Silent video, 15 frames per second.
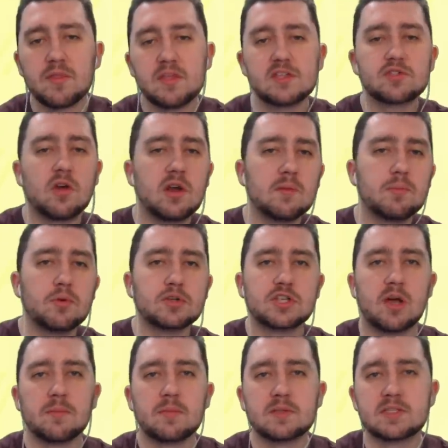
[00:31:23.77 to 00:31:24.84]
they're trying to push
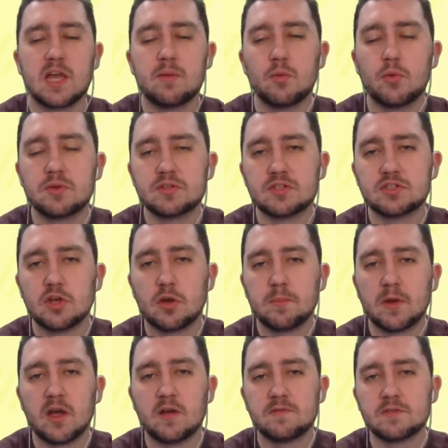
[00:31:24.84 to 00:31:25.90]
up the table into the top
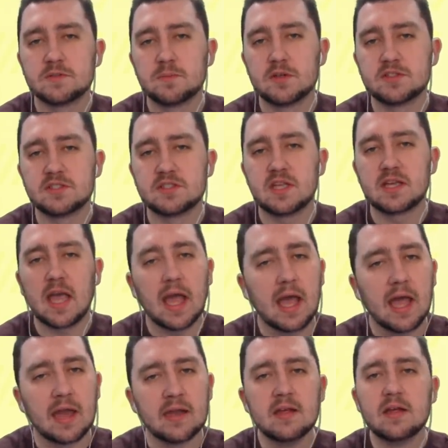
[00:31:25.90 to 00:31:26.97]
half as much as they
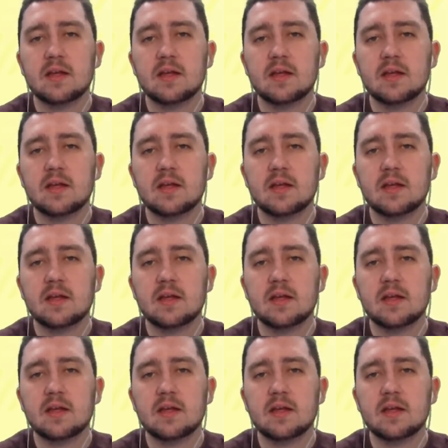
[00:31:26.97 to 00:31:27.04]
can.